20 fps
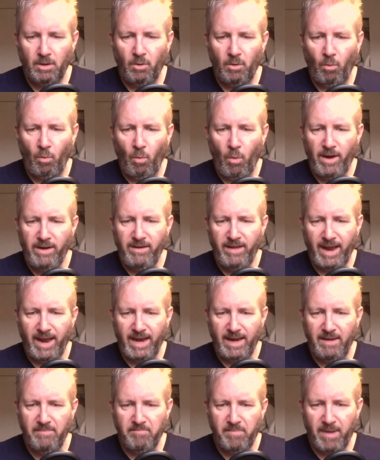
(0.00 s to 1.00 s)
when that
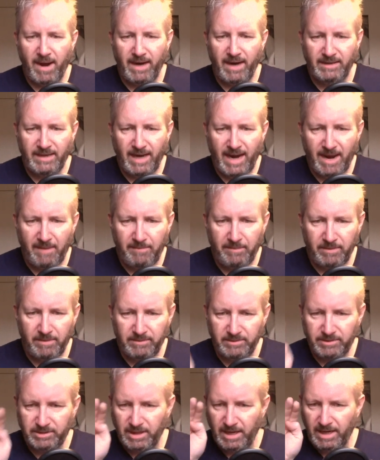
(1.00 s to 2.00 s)
impact
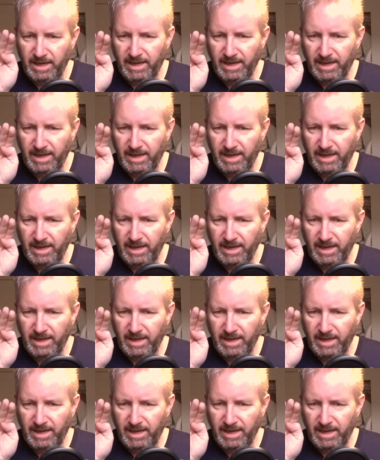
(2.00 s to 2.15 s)
happens,